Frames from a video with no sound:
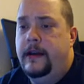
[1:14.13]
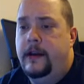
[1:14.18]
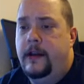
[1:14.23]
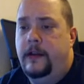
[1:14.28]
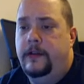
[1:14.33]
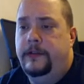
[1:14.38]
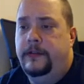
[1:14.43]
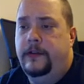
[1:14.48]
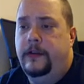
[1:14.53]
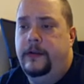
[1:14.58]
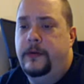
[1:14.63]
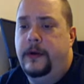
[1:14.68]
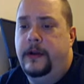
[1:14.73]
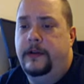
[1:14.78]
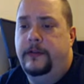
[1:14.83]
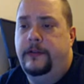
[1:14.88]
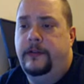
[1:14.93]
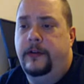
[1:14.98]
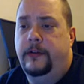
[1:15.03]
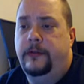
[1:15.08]
it
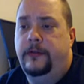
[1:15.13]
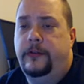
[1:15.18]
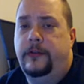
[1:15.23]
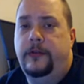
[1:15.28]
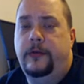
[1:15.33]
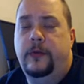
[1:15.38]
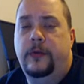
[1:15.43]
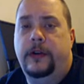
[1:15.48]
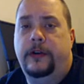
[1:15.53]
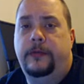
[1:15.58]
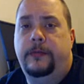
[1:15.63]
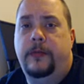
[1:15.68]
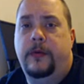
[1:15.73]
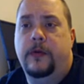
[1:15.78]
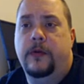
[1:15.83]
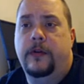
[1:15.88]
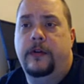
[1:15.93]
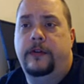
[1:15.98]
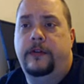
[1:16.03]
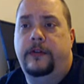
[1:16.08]
also shows you which
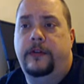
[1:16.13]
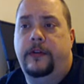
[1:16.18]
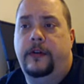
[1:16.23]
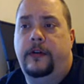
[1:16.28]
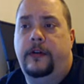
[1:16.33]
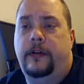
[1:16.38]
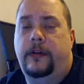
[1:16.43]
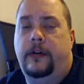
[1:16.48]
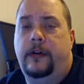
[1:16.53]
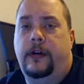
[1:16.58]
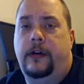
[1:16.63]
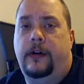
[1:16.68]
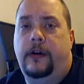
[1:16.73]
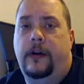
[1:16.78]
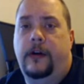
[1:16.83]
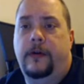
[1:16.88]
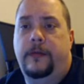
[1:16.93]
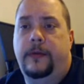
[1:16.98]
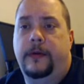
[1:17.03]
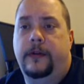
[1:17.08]
ports
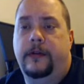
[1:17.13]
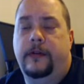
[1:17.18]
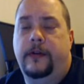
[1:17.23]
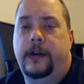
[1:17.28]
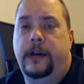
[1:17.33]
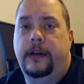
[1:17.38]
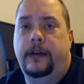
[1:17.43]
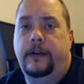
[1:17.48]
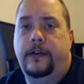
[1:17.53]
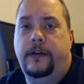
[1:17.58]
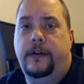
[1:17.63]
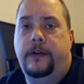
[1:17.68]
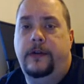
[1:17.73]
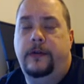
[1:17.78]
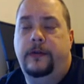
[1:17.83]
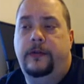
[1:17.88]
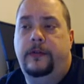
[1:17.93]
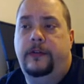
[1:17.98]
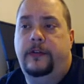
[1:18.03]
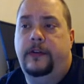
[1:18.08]
are open or in
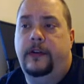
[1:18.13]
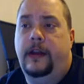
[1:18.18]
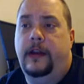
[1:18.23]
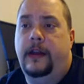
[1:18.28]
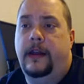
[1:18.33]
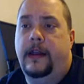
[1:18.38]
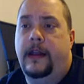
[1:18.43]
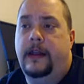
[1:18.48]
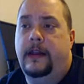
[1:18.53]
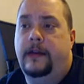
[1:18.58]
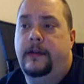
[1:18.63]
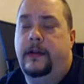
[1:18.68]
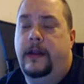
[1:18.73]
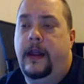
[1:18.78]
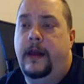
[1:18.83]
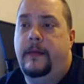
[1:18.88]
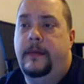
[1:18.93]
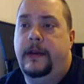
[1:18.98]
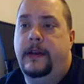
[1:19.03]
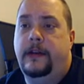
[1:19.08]
use,
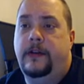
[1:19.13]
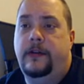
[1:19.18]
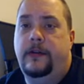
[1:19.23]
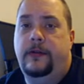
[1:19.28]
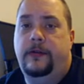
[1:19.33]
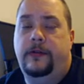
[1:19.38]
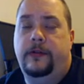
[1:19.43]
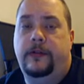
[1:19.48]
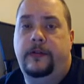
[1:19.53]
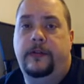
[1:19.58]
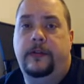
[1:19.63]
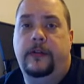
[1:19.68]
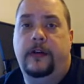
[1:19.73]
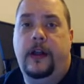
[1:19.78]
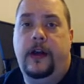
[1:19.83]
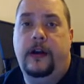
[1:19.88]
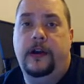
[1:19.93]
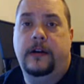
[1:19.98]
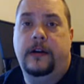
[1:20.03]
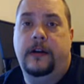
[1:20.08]
how many users are
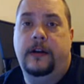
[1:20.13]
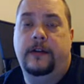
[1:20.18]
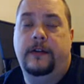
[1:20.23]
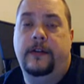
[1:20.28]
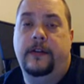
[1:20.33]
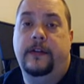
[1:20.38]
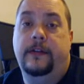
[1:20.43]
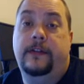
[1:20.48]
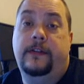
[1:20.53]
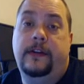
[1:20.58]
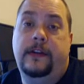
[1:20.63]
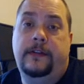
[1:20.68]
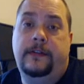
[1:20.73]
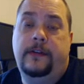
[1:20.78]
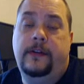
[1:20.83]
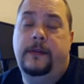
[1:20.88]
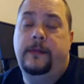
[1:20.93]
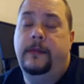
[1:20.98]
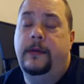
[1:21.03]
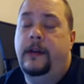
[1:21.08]
logged onto the
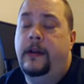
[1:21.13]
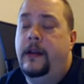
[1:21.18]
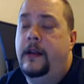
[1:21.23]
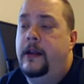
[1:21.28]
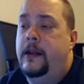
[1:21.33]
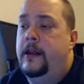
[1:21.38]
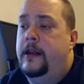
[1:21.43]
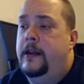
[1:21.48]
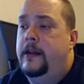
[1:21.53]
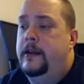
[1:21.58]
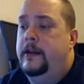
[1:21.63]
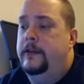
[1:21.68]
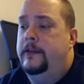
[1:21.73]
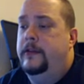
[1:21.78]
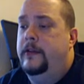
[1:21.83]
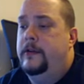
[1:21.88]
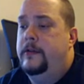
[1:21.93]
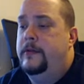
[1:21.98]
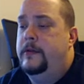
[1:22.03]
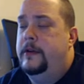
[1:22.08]
system.
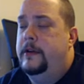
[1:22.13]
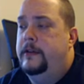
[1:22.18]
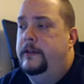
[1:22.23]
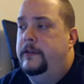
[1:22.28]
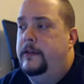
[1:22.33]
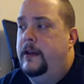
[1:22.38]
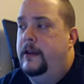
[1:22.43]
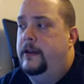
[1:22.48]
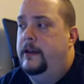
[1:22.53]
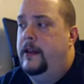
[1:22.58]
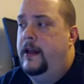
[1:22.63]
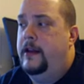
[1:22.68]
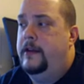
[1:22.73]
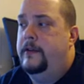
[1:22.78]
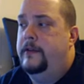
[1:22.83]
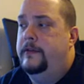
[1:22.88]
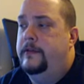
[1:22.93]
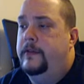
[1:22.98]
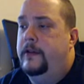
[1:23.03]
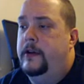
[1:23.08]
So it's got a lot
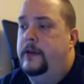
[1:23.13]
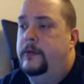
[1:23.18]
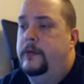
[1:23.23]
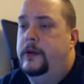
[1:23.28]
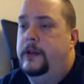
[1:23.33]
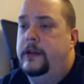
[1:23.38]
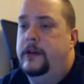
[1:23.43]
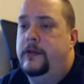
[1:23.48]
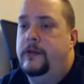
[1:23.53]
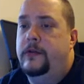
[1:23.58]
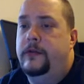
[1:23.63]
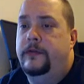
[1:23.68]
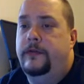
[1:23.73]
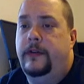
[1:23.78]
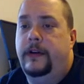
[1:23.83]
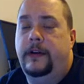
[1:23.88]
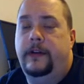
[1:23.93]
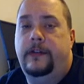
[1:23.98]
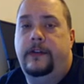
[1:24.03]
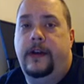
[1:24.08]
of really cool
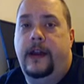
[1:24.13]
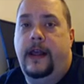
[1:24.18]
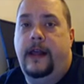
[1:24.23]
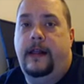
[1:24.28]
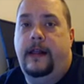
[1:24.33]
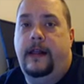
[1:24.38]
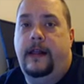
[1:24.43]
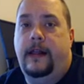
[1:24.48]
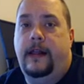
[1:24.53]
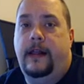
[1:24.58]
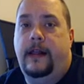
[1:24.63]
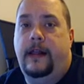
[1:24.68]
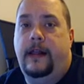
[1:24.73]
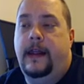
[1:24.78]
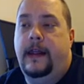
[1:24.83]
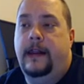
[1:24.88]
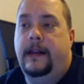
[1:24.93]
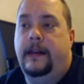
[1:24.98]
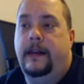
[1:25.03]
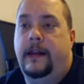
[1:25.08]
functionality,
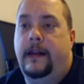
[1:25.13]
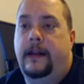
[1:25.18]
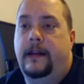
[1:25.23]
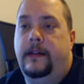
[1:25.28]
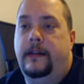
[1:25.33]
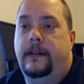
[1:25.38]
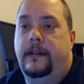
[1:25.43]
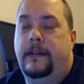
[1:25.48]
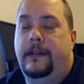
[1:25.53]
and